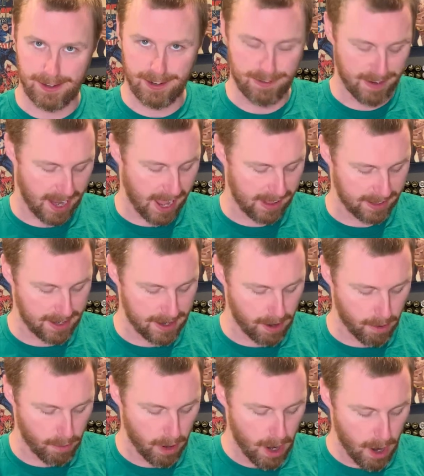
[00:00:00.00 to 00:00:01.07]
the valley,
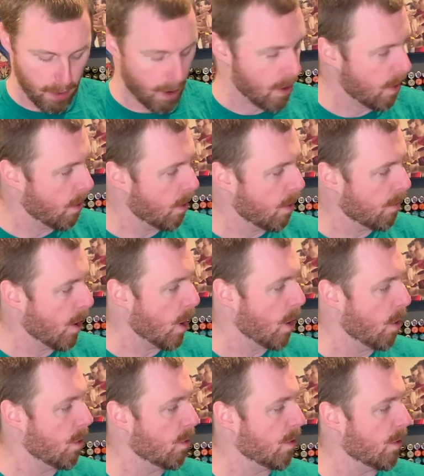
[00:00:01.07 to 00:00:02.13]
oh. Oh,
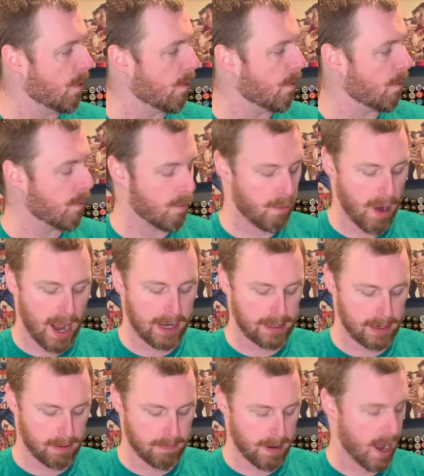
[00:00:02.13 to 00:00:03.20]
oh, the
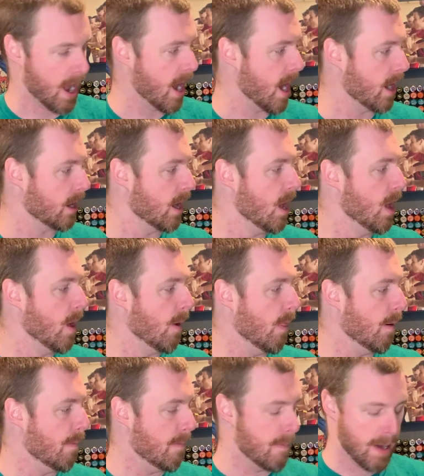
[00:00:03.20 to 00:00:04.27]
Rattlin bog,
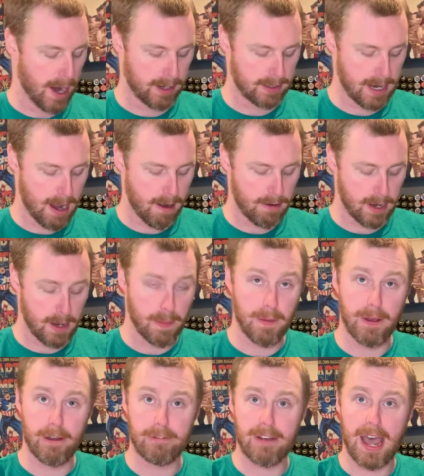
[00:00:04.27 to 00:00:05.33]
the bog down in
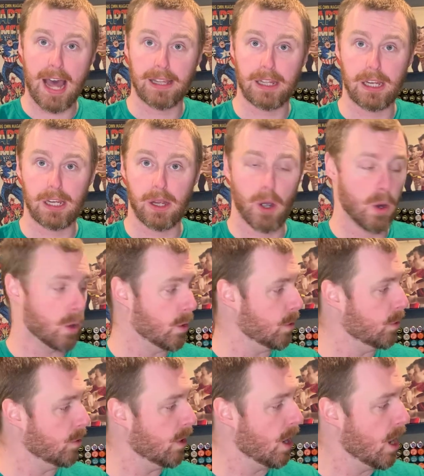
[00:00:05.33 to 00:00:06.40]
the valley,
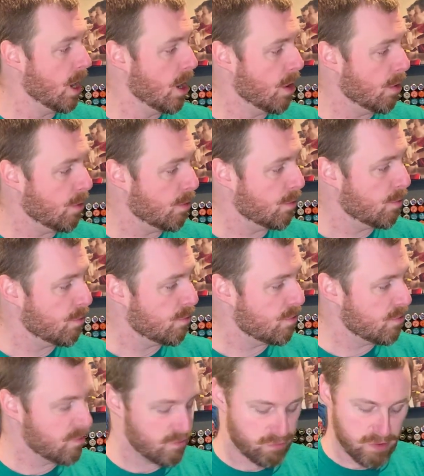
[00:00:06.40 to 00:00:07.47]
oh.
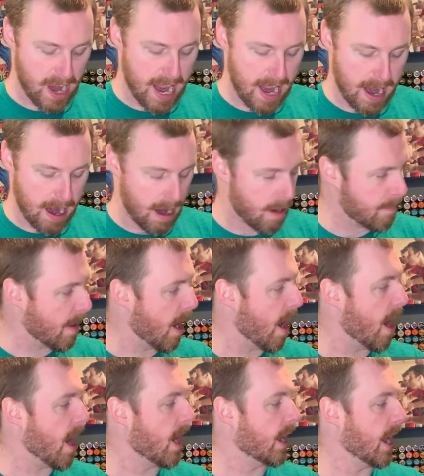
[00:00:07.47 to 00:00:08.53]
Bear
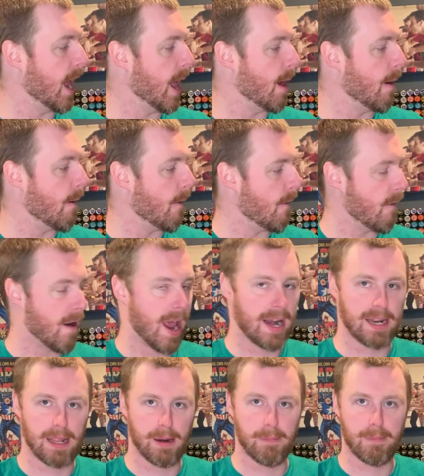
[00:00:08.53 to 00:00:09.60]
bog, and a
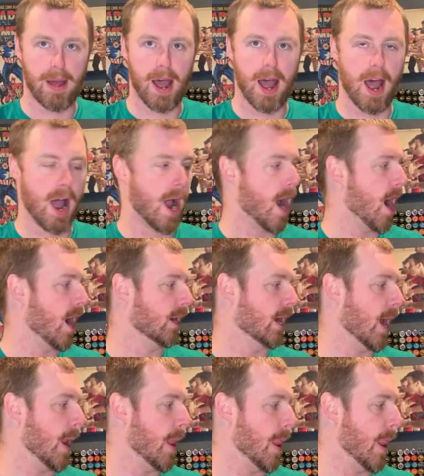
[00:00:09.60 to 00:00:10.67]
Rattlin bog,
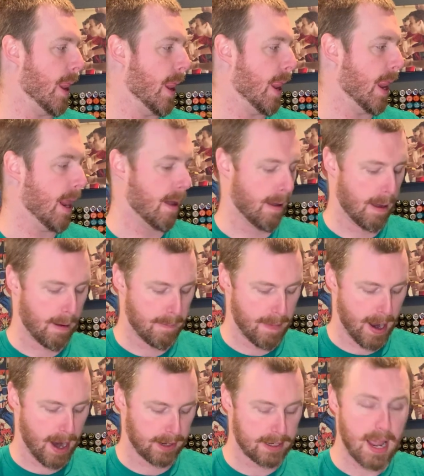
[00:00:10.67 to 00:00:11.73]
and the
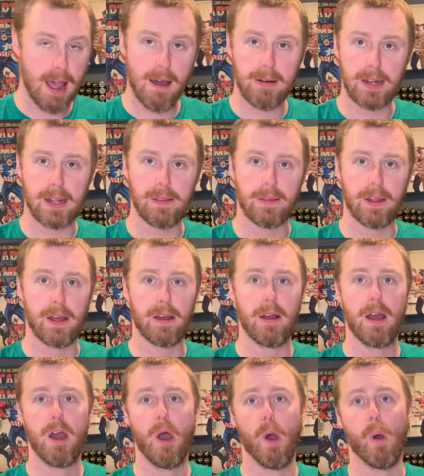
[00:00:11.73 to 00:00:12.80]
bog down in the
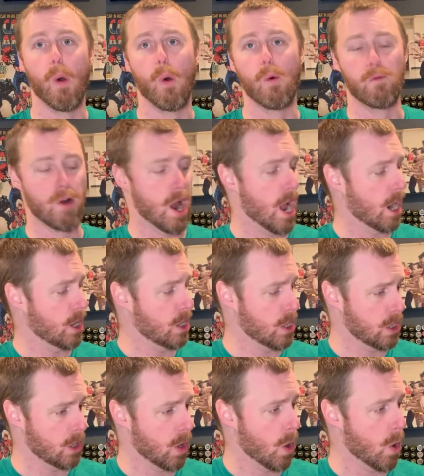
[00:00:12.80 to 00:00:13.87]

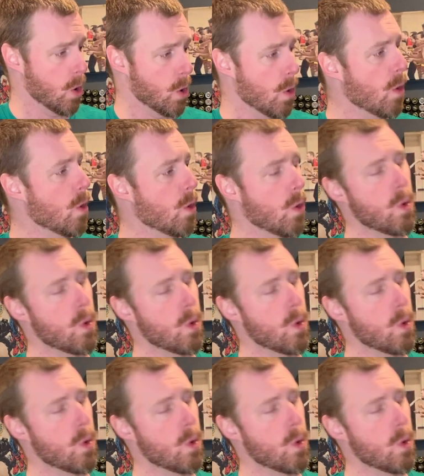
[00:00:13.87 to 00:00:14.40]
valley, oh.